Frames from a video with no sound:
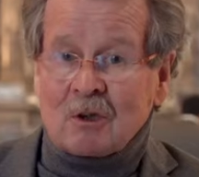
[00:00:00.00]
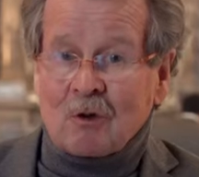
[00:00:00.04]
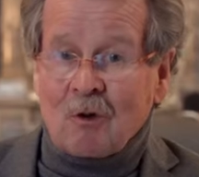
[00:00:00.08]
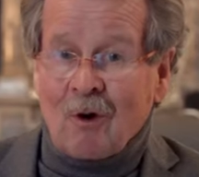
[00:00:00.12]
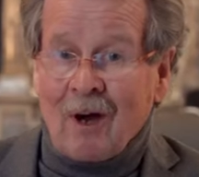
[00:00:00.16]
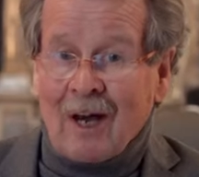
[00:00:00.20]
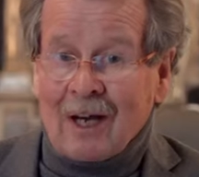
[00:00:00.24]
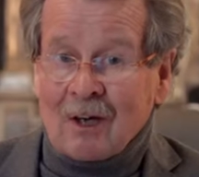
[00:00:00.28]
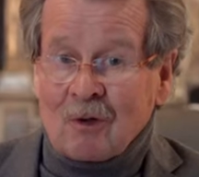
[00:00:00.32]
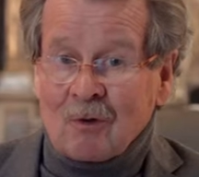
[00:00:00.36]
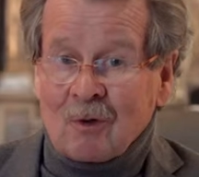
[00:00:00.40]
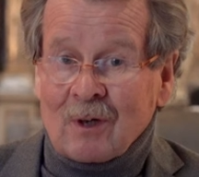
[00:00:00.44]

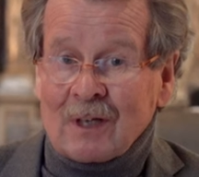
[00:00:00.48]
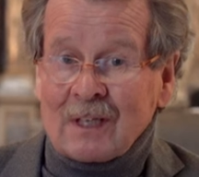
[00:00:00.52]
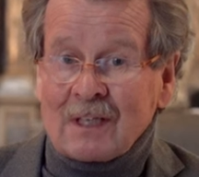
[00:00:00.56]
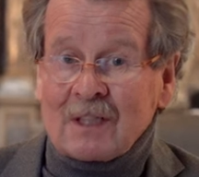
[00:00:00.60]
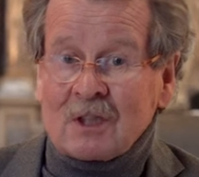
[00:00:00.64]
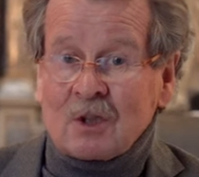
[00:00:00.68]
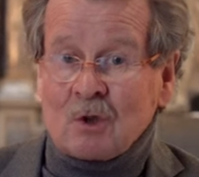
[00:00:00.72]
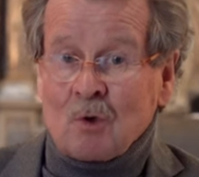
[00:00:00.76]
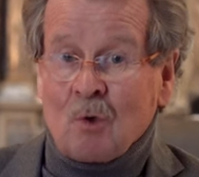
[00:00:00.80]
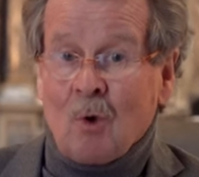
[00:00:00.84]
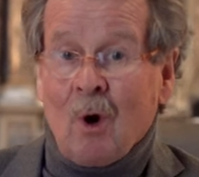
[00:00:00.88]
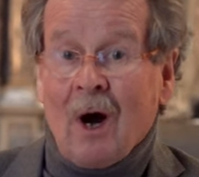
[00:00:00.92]

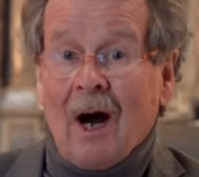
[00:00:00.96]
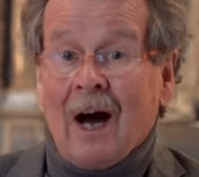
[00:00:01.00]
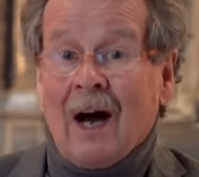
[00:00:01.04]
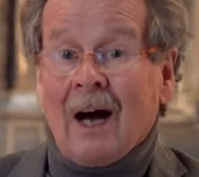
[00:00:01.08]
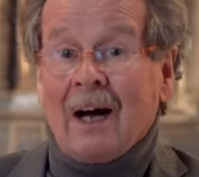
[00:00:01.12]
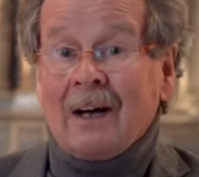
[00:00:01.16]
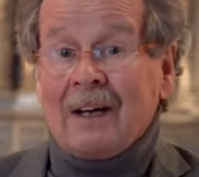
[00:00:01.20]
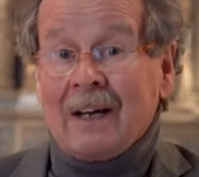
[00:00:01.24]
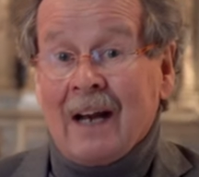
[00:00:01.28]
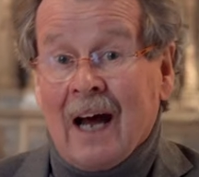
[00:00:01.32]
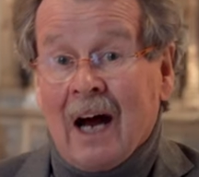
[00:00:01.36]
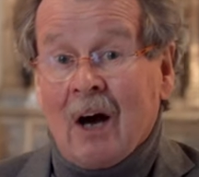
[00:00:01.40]
graduates who
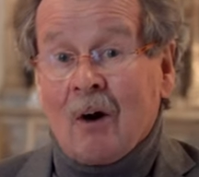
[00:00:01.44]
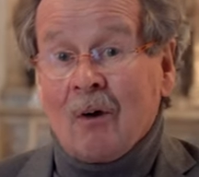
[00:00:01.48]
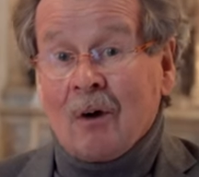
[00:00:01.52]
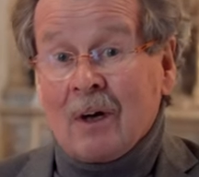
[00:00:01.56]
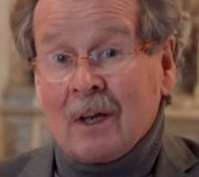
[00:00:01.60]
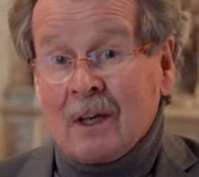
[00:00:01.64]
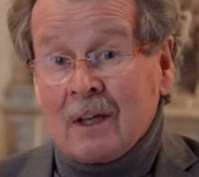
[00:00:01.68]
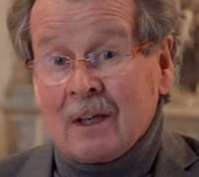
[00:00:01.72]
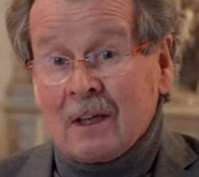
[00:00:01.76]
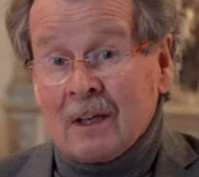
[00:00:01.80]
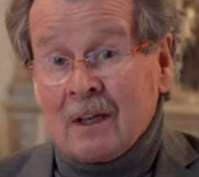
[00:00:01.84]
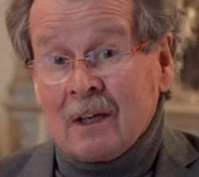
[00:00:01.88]
are now
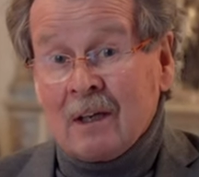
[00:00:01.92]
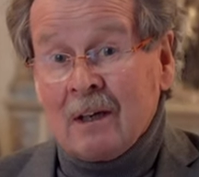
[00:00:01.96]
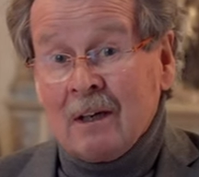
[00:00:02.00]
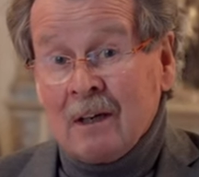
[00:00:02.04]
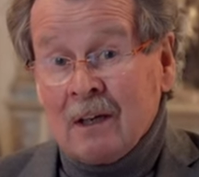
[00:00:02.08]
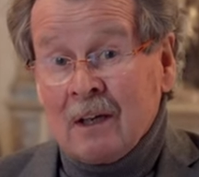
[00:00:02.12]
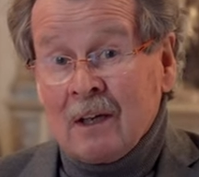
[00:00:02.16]
in the